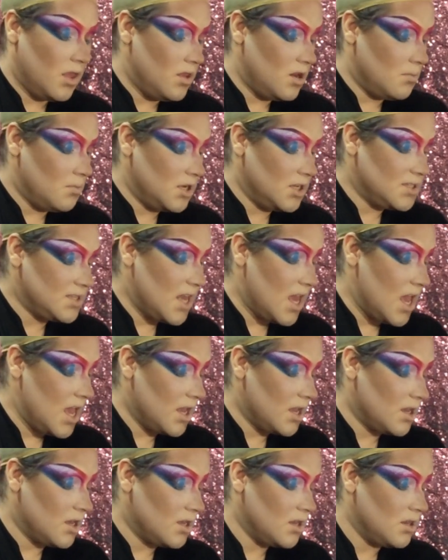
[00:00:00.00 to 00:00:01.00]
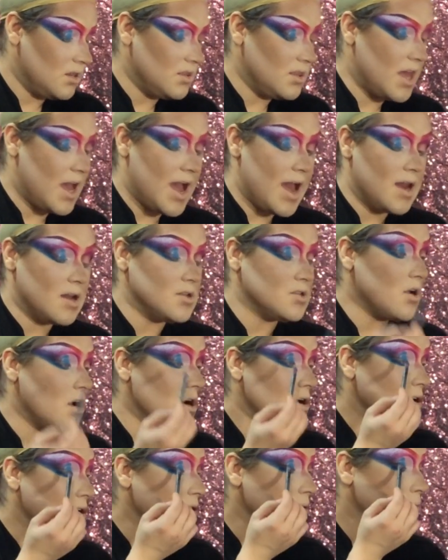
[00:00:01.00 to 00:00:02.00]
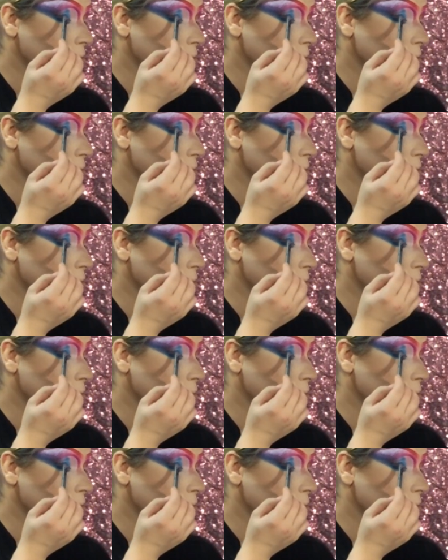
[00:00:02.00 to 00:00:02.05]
then I'm going to take that darker